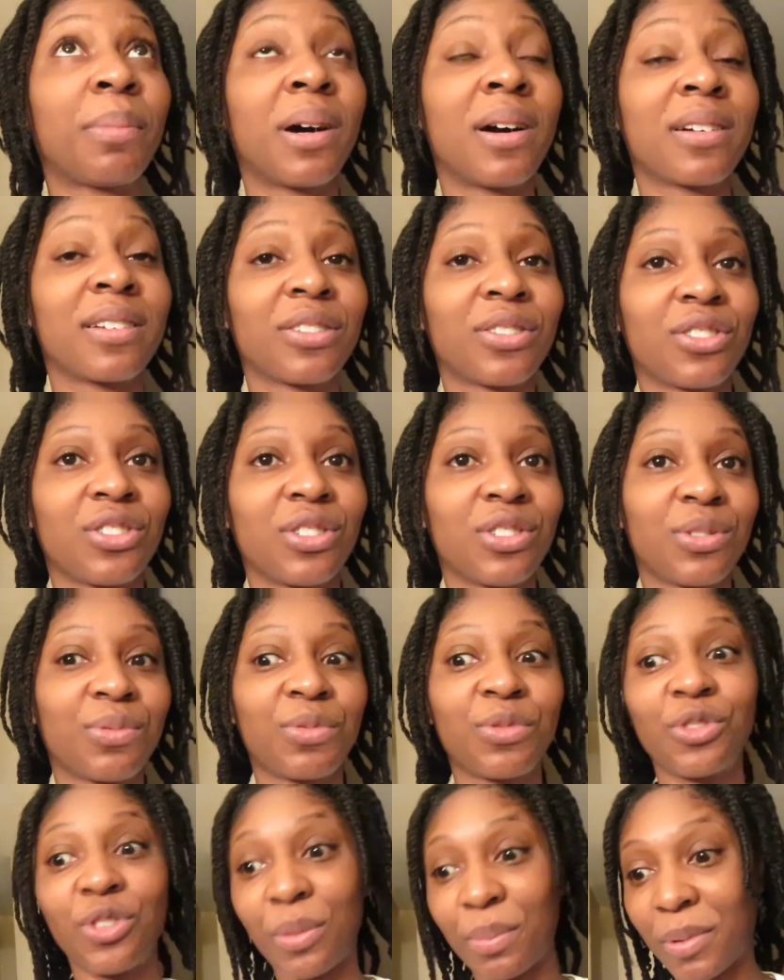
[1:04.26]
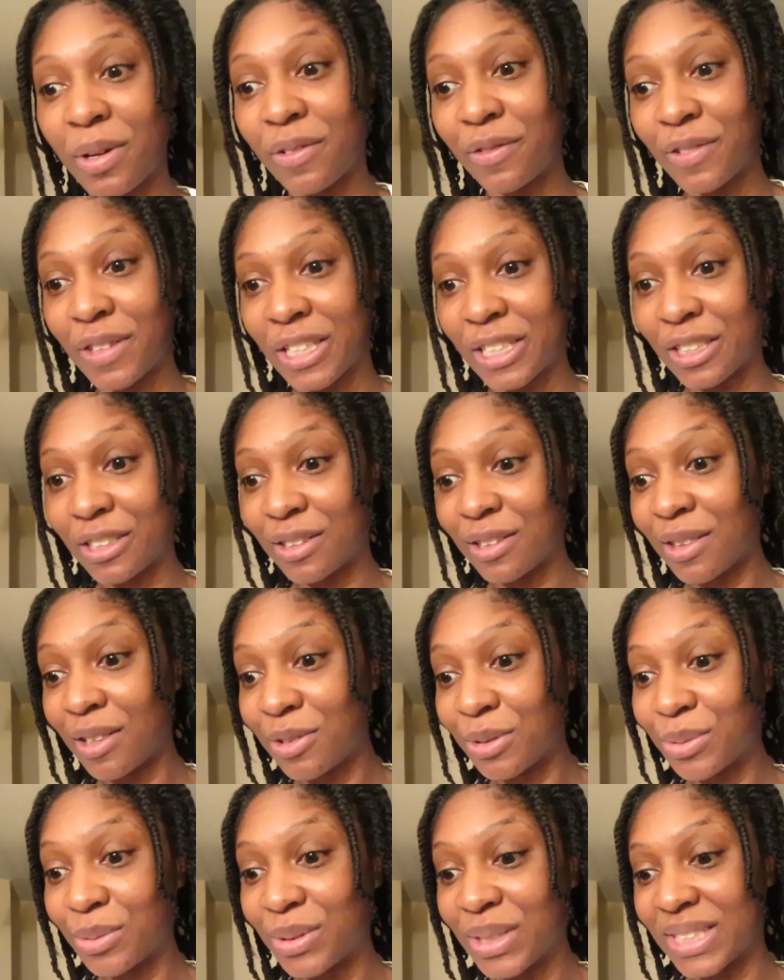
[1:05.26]
box to drop off like
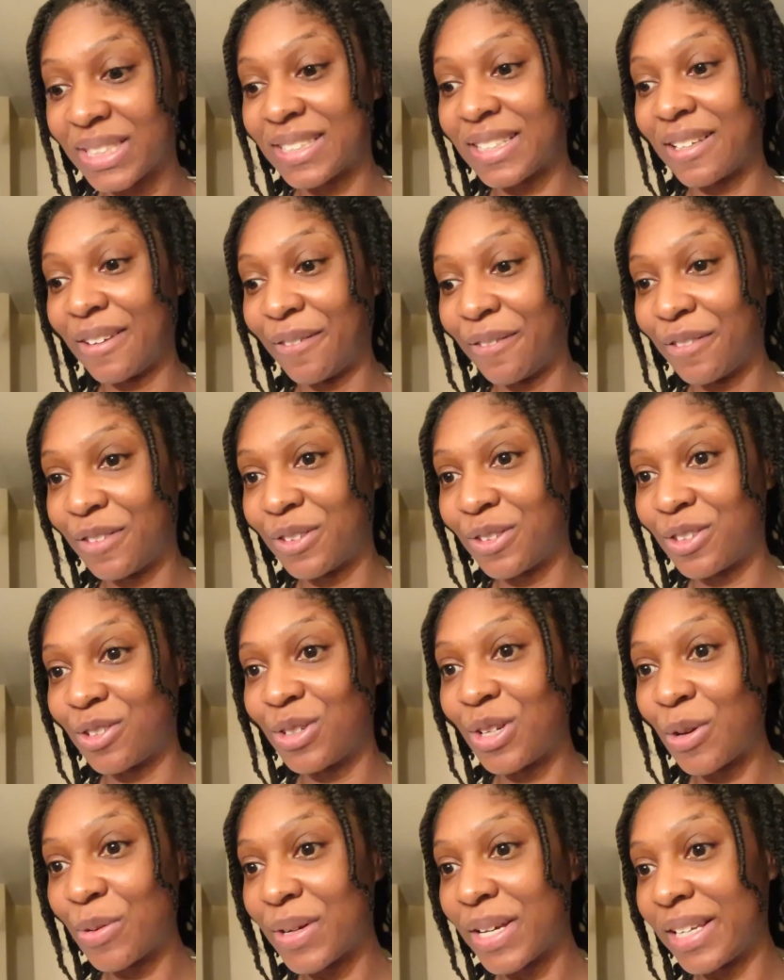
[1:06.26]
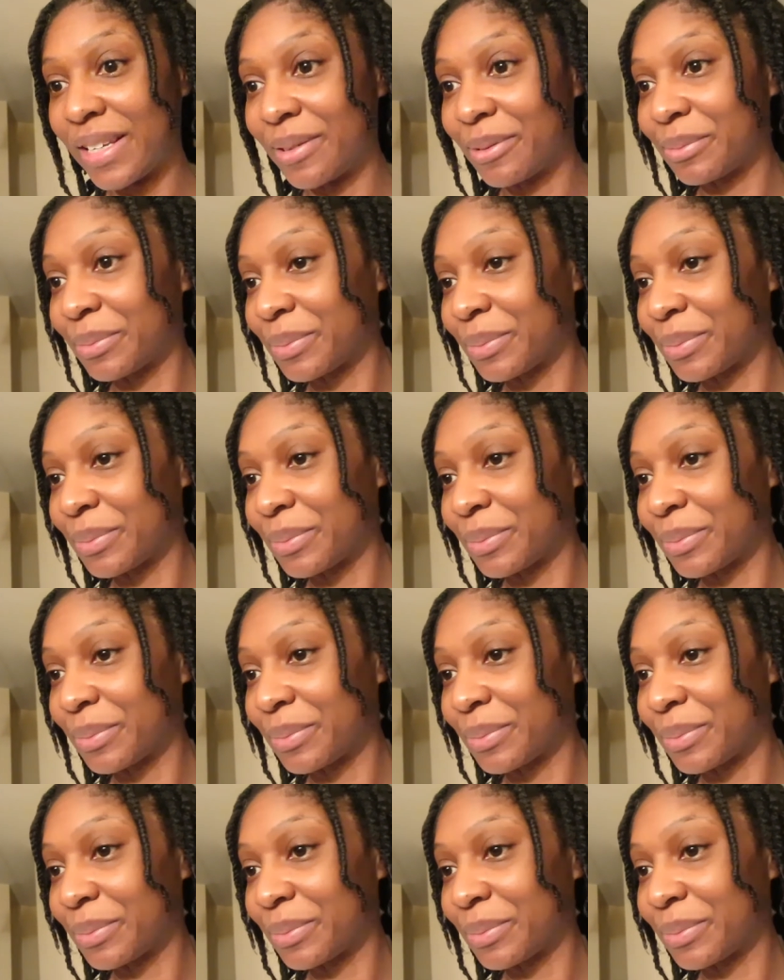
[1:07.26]
clothes and stuff to donate.